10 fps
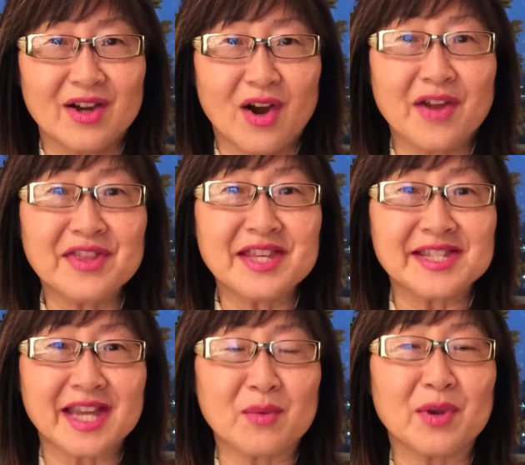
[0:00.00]
On this
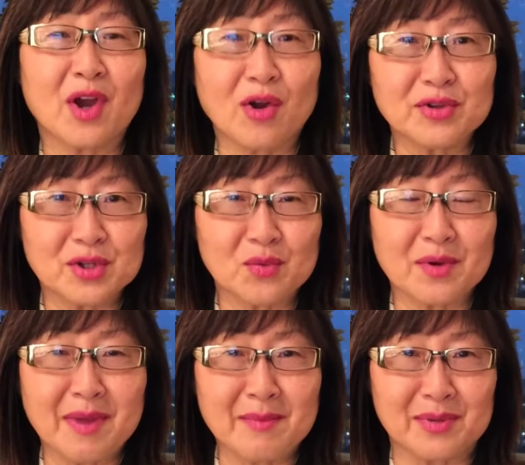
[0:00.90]
day, we also
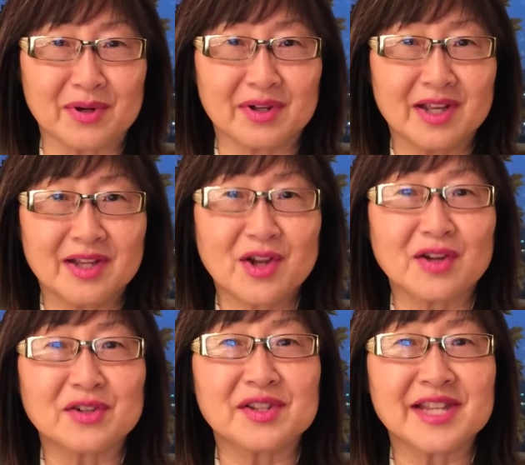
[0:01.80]
remember Dr.